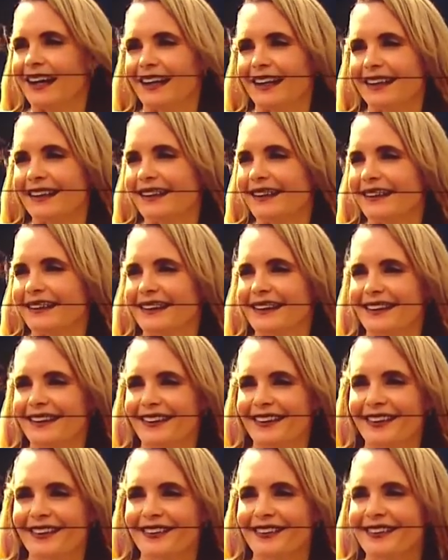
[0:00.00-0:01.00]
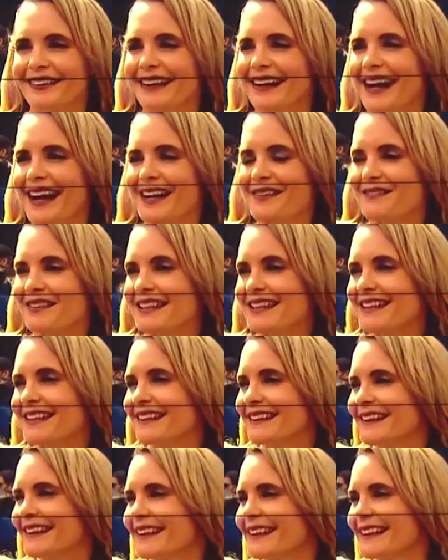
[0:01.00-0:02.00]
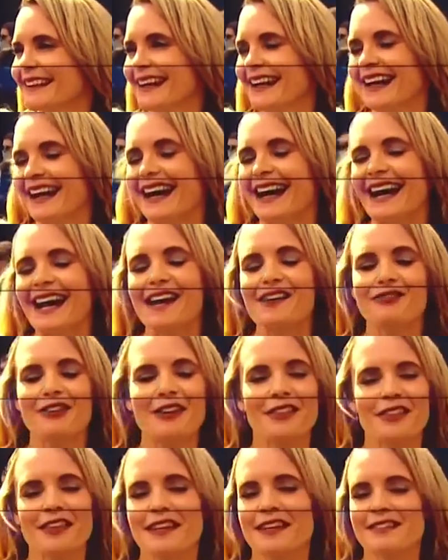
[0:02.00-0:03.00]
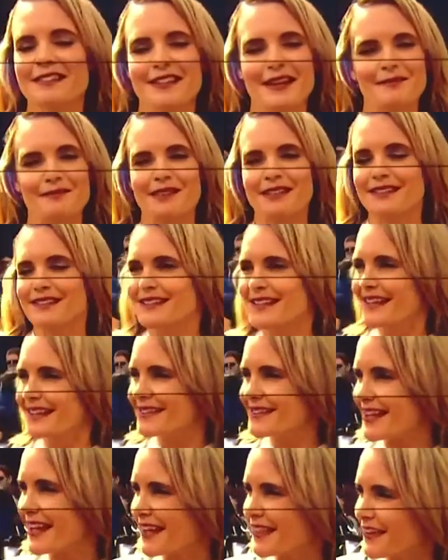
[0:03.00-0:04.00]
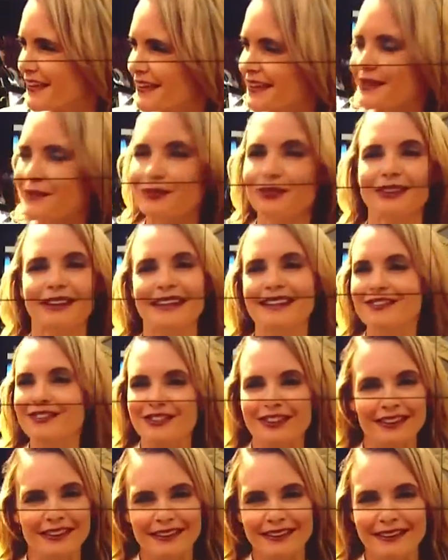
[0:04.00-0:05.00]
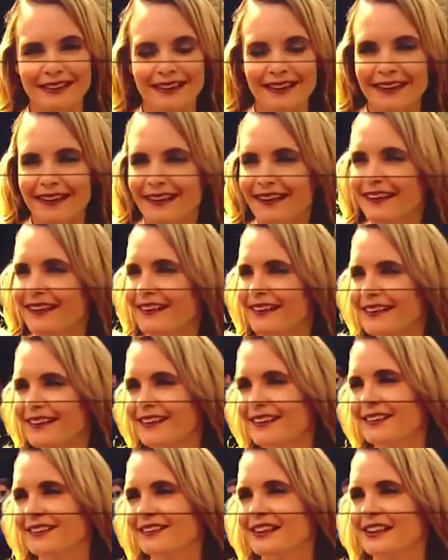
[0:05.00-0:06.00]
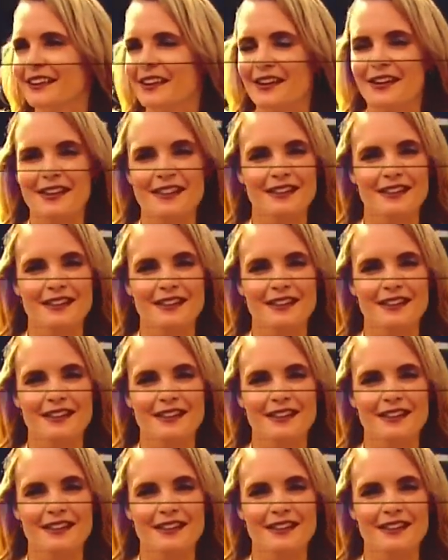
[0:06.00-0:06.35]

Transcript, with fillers: You know, I mean, everything is up these days, Heather. Inflation. You know, you go to the